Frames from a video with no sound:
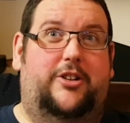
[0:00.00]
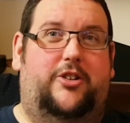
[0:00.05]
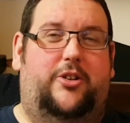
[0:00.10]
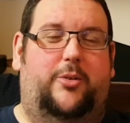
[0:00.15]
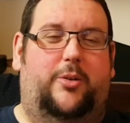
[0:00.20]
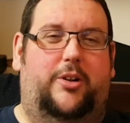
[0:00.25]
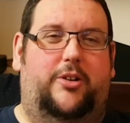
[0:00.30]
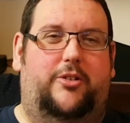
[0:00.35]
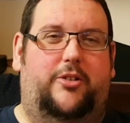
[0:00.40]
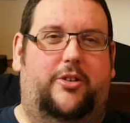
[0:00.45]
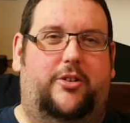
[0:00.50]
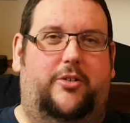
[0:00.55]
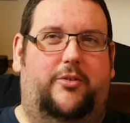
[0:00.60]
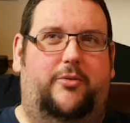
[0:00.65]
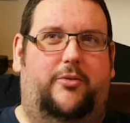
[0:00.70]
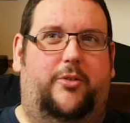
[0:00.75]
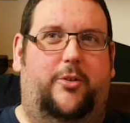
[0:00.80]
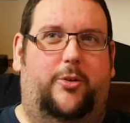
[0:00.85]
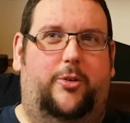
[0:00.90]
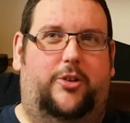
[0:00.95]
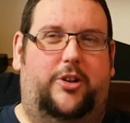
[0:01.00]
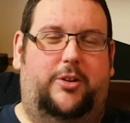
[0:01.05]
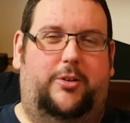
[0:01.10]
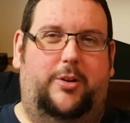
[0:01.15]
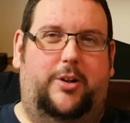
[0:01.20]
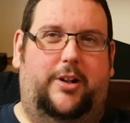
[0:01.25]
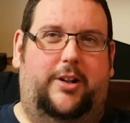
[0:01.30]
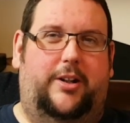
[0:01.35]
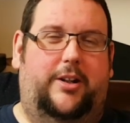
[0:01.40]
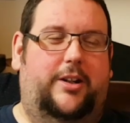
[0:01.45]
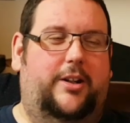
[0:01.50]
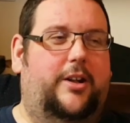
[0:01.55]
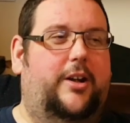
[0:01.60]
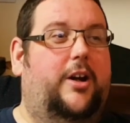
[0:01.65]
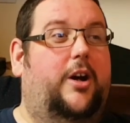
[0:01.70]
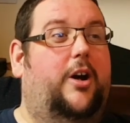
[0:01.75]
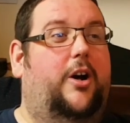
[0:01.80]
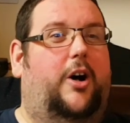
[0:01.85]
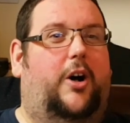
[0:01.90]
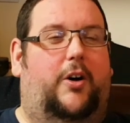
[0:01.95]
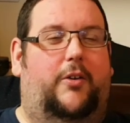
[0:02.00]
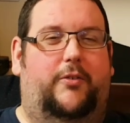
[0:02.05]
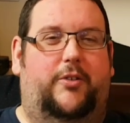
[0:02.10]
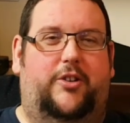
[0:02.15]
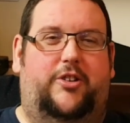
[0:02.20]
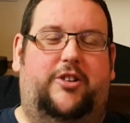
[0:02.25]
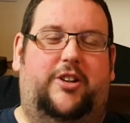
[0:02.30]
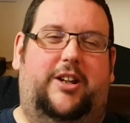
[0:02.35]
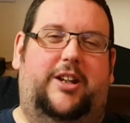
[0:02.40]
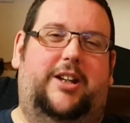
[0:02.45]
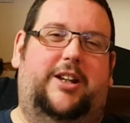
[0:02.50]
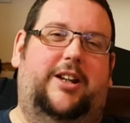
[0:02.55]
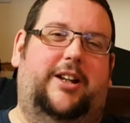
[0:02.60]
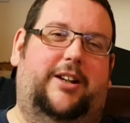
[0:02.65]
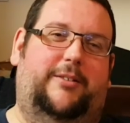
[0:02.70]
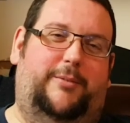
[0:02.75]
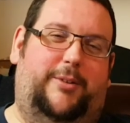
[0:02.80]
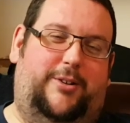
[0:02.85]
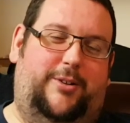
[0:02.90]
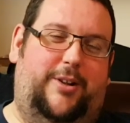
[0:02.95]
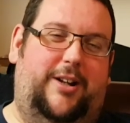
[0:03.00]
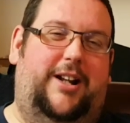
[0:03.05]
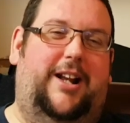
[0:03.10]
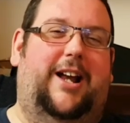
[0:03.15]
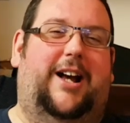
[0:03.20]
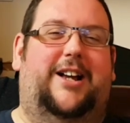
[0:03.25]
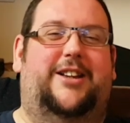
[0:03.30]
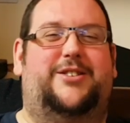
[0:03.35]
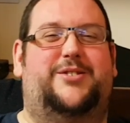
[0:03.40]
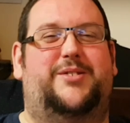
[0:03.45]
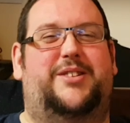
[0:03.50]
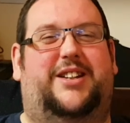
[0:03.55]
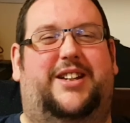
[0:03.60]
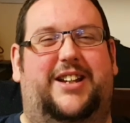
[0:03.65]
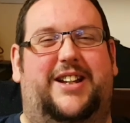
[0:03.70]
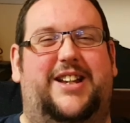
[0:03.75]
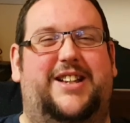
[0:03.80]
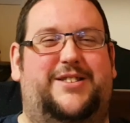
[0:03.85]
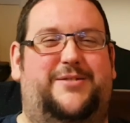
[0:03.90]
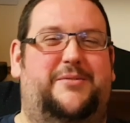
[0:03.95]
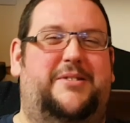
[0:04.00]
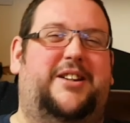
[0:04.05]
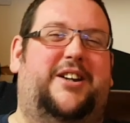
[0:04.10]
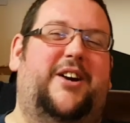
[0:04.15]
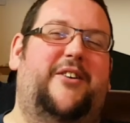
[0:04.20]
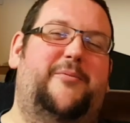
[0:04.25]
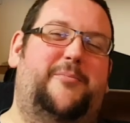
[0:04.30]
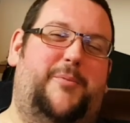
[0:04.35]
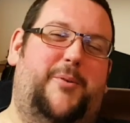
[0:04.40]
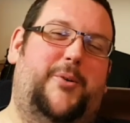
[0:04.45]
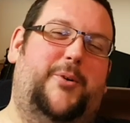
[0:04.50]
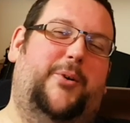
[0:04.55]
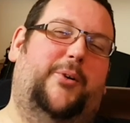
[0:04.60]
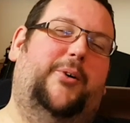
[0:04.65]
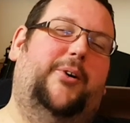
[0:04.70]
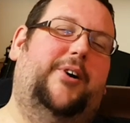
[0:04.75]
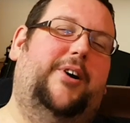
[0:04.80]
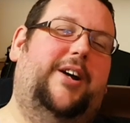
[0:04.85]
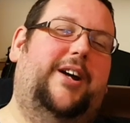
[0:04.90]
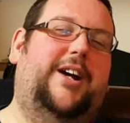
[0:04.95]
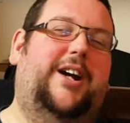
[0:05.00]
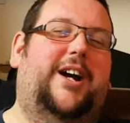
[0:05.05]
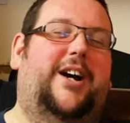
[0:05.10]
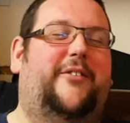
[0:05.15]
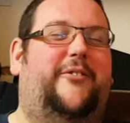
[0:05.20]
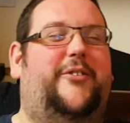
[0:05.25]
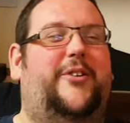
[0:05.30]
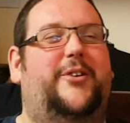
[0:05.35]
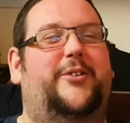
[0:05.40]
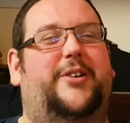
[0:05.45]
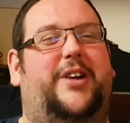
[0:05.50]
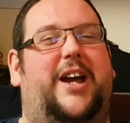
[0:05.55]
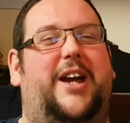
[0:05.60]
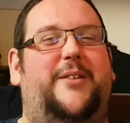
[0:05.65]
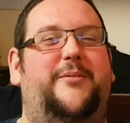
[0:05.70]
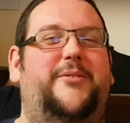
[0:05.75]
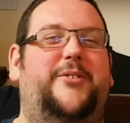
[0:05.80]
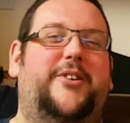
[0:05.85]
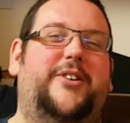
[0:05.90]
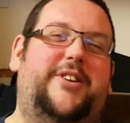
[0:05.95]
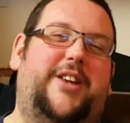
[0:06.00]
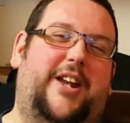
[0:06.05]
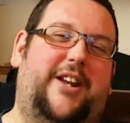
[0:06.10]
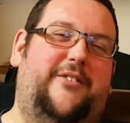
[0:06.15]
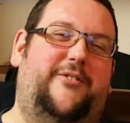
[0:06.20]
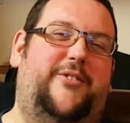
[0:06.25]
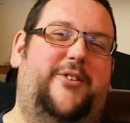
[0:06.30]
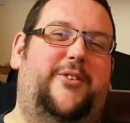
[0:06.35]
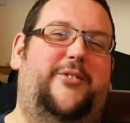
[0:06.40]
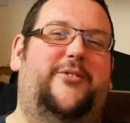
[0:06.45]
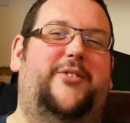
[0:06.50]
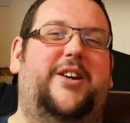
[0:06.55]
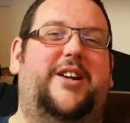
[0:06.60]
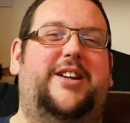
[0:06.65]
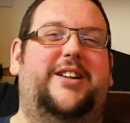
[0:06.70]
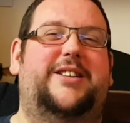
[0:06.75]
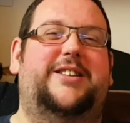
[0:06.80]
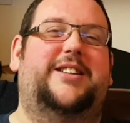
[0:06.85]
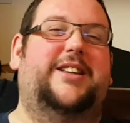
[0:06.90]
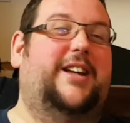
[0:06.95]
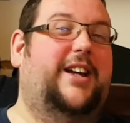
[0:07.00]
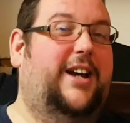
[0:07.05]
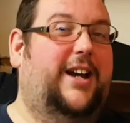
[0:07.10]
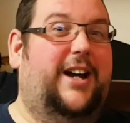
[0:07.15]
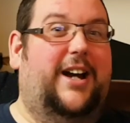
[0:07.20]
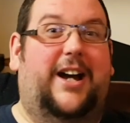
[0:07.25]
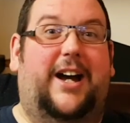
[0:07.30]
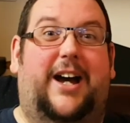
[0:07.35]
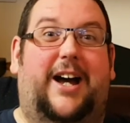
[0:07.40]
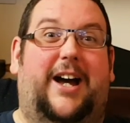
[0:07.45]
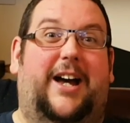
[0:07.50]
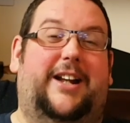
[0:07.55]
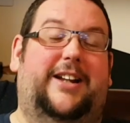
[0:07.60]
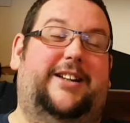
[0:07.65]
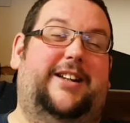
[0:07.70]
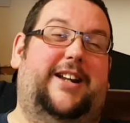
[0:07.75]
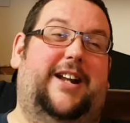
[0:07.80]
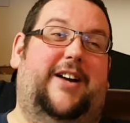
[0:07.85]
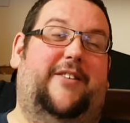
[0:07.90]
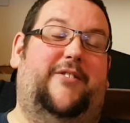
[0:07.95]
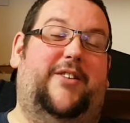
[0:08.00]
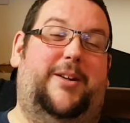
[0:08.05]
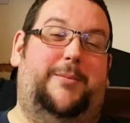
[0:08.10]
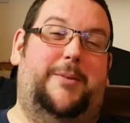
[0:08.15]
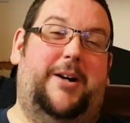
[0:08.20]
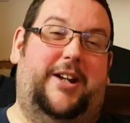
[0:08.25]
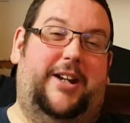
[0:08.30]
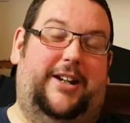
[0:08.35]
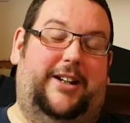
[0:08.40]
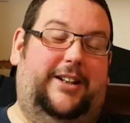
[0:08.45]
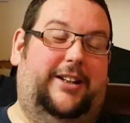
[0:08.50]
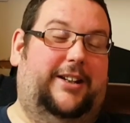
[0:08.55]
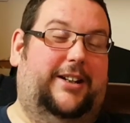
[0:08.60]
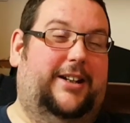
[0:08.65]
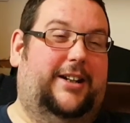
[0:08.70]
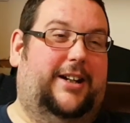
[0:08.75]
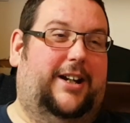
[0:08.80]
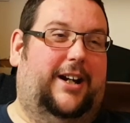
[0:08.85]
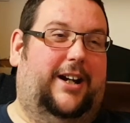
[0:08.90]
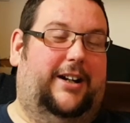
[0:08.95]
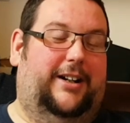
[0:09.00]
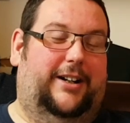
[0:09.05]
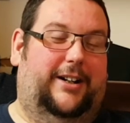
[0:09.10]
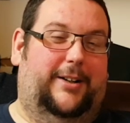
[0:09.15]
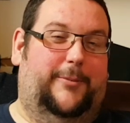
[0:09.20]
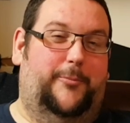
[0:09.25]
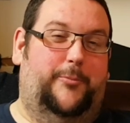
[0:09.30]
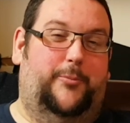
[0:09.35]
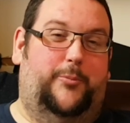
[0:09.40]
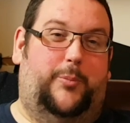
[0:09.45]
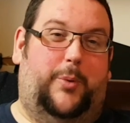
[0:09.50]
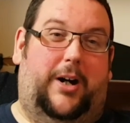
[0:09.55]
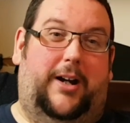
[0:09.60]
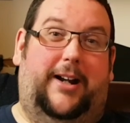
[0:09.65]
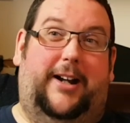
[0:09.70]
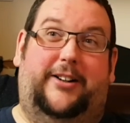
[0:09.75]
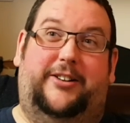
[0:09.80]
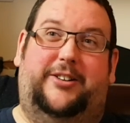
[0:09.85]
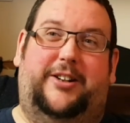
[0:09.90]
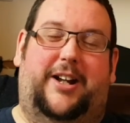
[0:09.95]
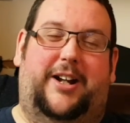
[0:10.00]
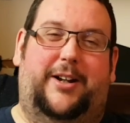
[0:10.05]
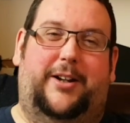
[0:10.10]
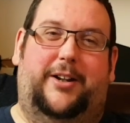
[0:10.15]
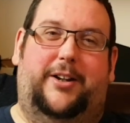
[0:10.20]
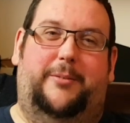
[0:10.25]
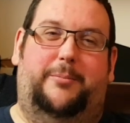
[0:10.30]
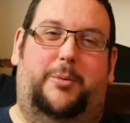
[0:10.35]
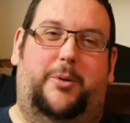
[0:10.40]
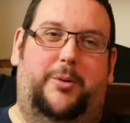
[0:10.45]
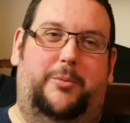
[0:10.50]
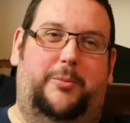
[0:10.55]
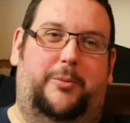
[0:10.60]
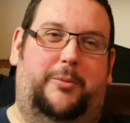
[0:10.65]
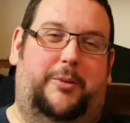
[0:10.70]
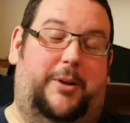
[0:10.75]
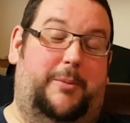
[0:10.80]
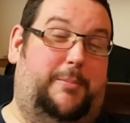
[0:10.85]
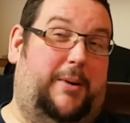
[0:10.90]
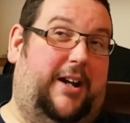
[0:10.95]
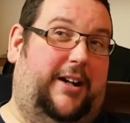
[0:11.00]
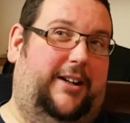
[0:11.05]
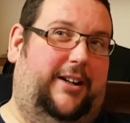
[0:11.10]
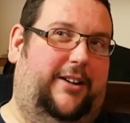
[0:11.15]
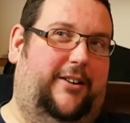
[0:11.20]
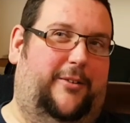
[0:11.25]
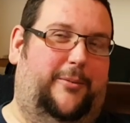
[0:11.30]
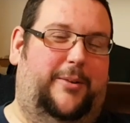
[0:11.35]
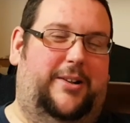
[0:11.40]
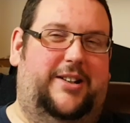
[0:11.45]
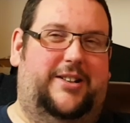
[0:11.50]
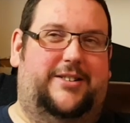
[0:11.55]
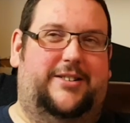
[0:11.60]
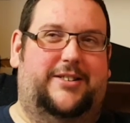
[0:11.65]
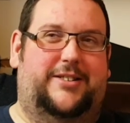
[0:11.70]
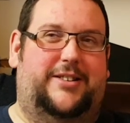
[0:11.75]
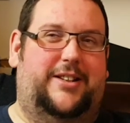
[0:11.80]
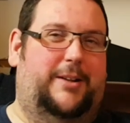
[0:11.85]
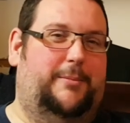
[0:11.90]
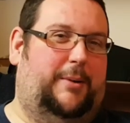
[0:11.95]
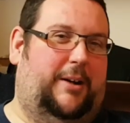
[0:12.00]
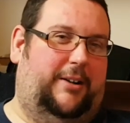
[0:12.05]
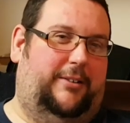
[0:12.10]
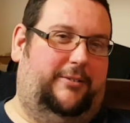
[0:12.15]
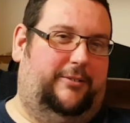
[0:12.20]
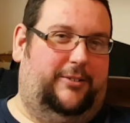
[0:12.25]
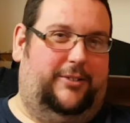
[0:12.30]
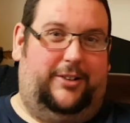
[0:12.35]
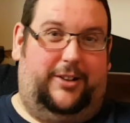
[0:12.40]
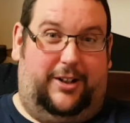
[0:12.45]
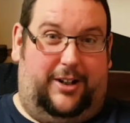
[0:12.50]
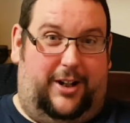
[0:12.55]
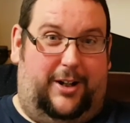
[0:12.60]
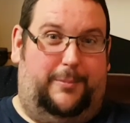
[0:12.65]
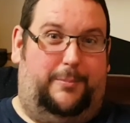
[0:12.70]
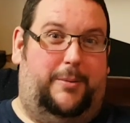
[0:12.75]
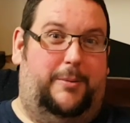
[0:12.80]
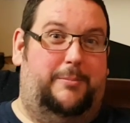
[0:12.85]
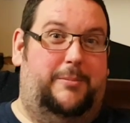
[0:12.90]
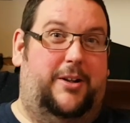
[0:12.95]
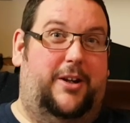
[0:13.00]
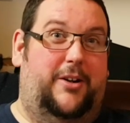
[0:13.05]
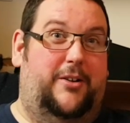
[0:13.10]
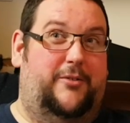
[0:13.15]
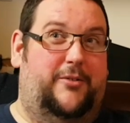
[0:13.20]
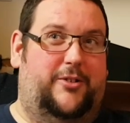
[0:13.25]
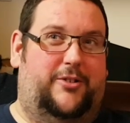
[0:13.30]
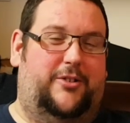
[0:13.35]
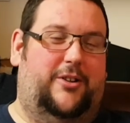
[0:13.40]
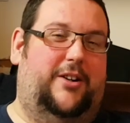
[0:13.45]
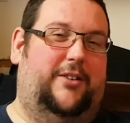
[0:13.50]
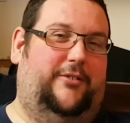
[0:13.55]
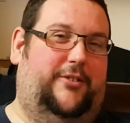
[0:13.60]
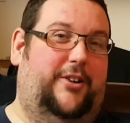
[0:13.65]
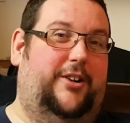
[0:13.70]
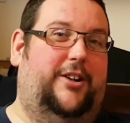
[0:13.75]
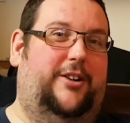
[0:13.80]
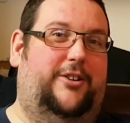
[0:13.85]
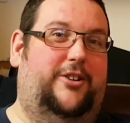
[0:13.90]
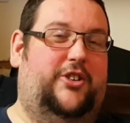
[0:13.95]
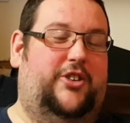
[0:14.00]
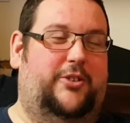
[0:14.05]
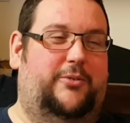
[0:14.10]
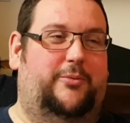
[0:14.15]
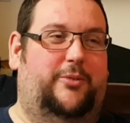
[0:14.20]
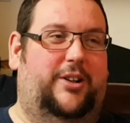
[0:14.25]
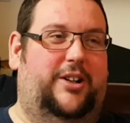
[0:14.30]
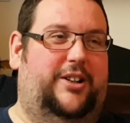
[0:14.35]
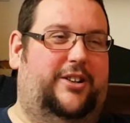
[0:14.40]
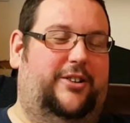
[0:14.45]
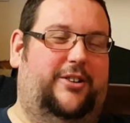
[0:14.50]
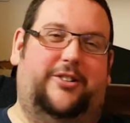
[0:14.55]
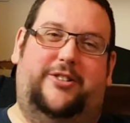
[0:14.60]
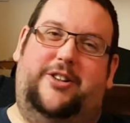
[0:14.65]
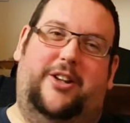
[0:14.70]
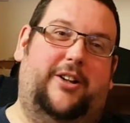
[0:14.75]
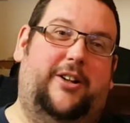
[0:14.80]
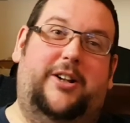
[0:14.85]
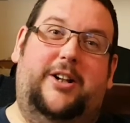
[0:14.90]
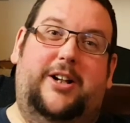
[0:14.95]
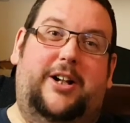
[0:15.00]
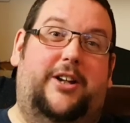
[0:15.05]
240 quid. Obviously, between last week and this week, I've bought a few games and done a few things, and I didn't have any money. But I actually had an appointment with a bank the other week to see about upping my overdraft. I know you shouldn't really do this.